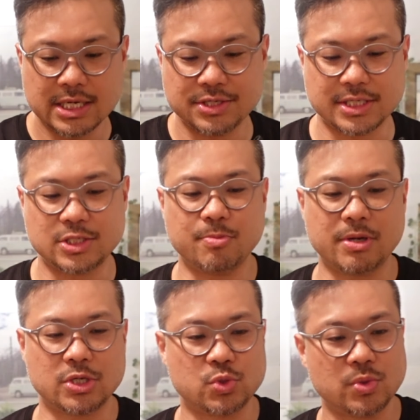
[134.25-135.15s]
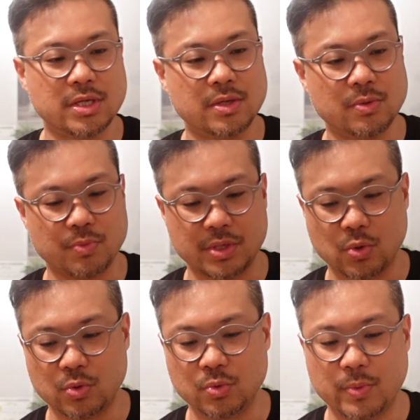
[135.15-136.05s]
just to make sure we
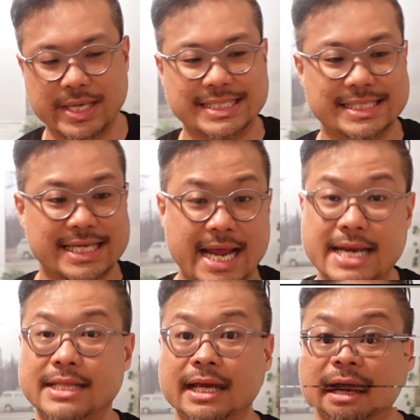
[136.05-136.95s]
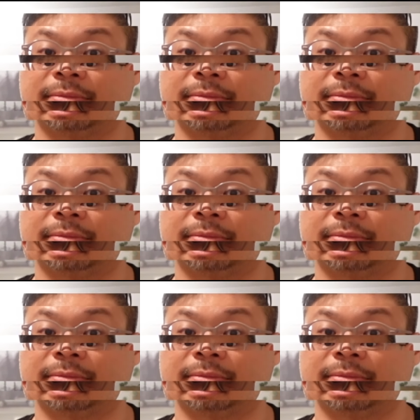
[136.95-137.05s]
don't waste anything.